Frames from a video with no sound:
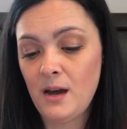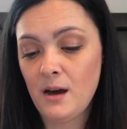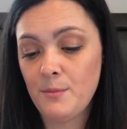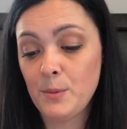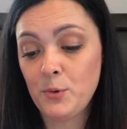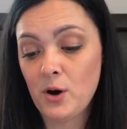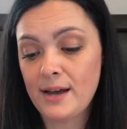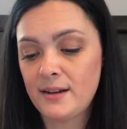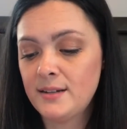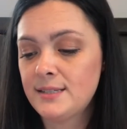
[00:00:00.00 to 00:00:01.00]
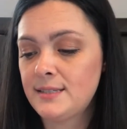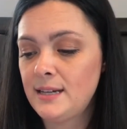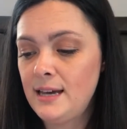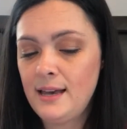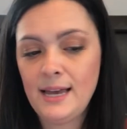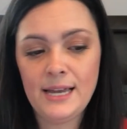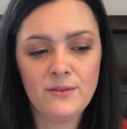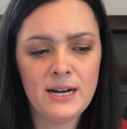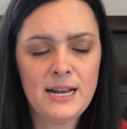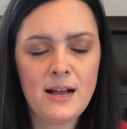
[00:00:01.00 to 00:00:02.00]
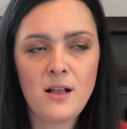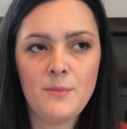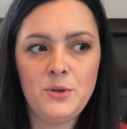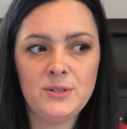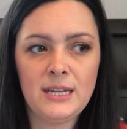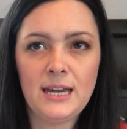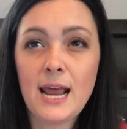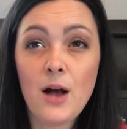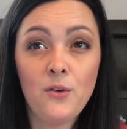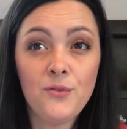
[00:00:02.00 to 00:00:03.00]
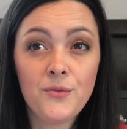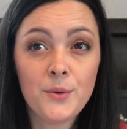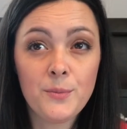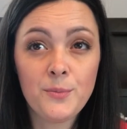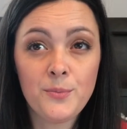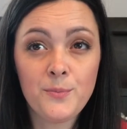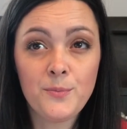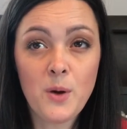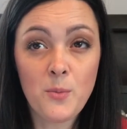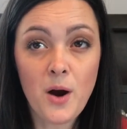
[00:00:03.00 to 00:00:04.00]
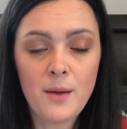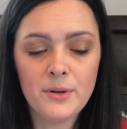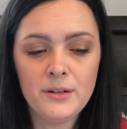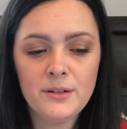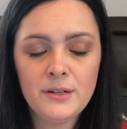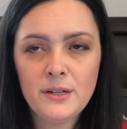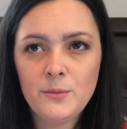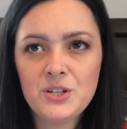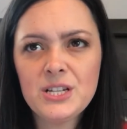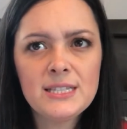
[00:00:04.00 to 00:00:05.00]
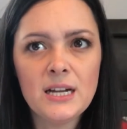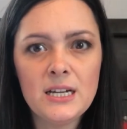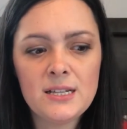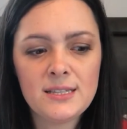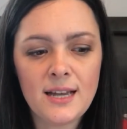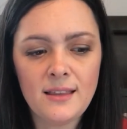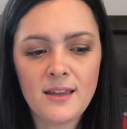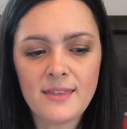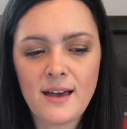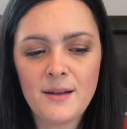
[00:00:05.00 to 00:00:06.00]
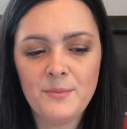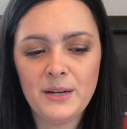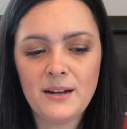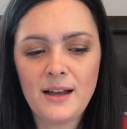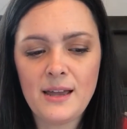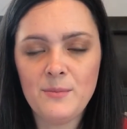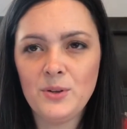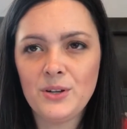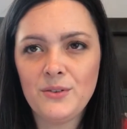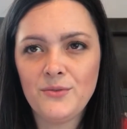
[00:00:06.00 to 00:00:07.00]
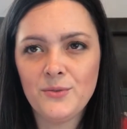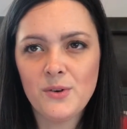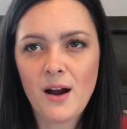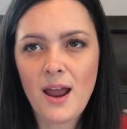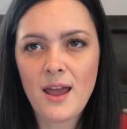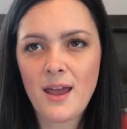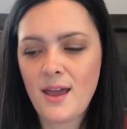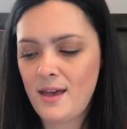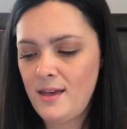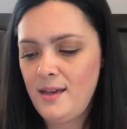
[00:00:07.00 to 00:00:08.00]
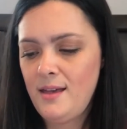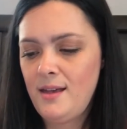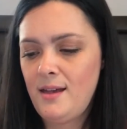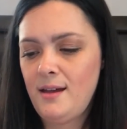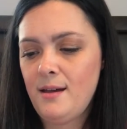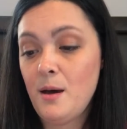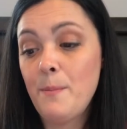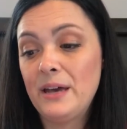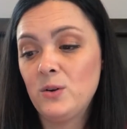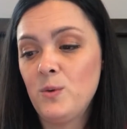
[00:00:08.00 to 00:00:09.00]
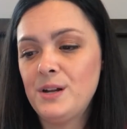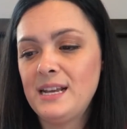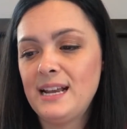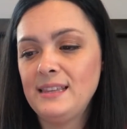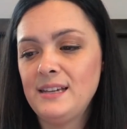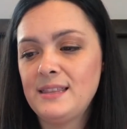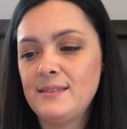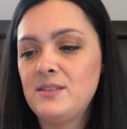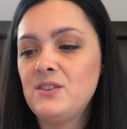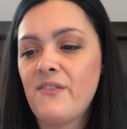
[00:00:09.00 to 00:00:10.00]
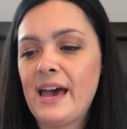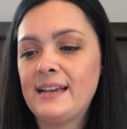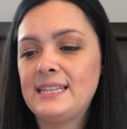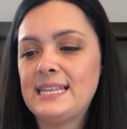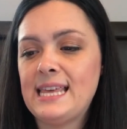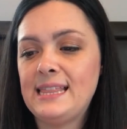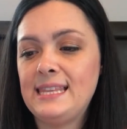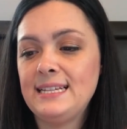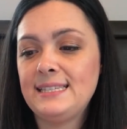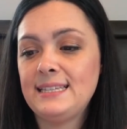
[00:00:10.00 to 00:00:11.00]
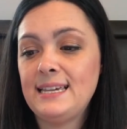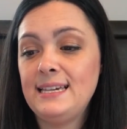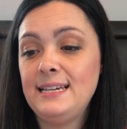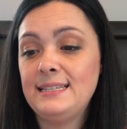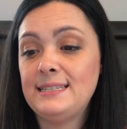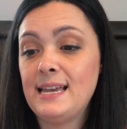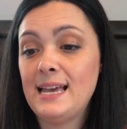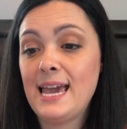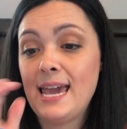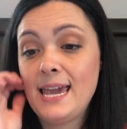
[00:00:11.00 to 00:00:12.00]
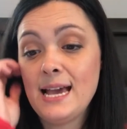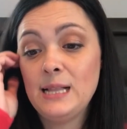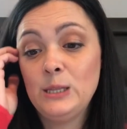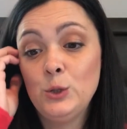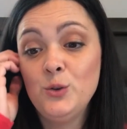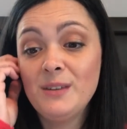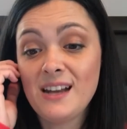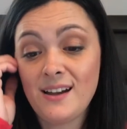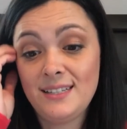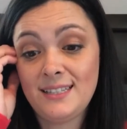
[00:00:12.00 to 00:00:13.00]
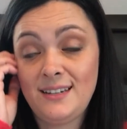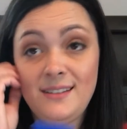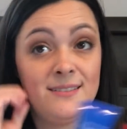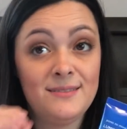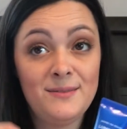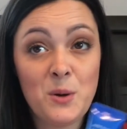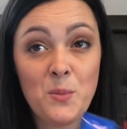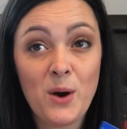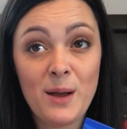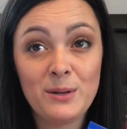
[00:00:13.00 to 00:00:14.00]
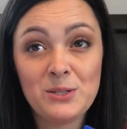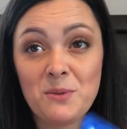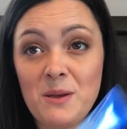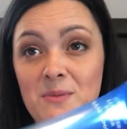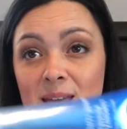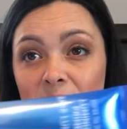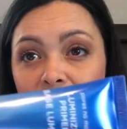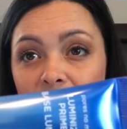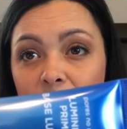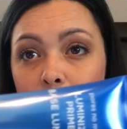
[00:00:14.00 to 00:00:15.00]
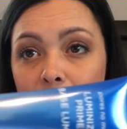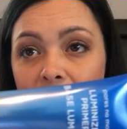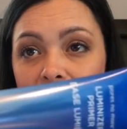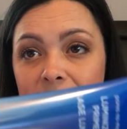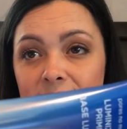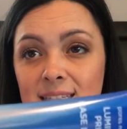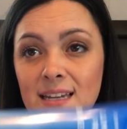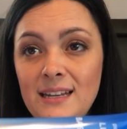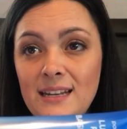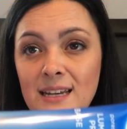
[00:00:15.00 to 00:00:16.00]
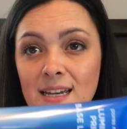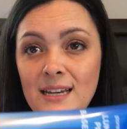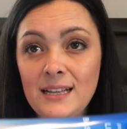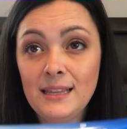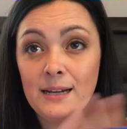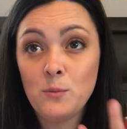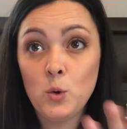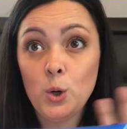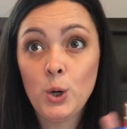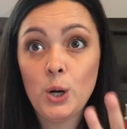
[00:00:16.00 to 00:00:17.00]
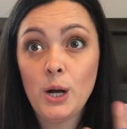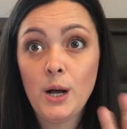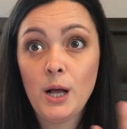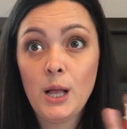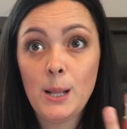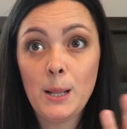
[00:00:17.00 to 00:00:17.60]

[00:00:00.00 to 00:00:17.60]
um, products. And right now I'm using an e.l.f. primer, which is nice. I like that, but I am looking for a, a better one. And I like the fact that this is a luminizing primer. So maybe that'll give my skin like a more uh,